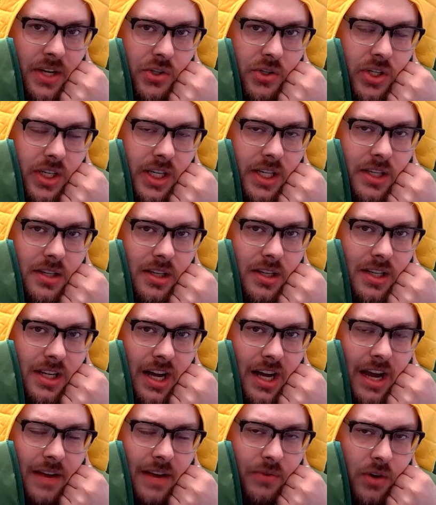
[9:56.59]
she needs to
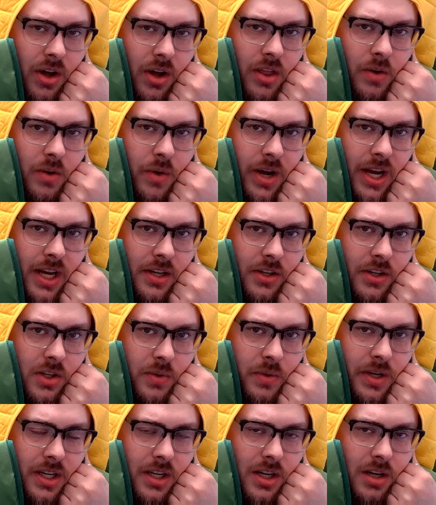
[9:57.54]
dive all the way
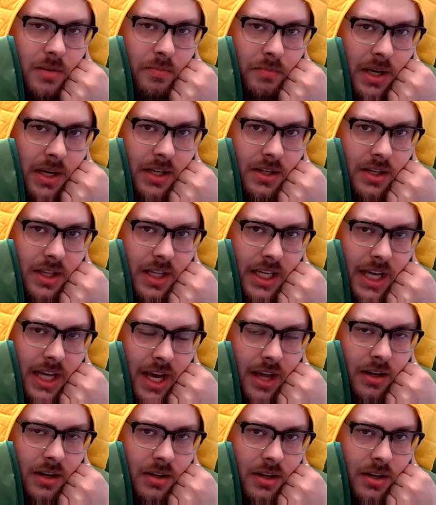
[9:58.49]
into it and commit to the
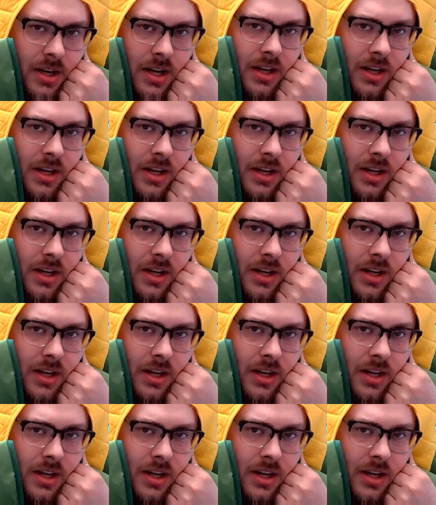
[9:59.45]
end,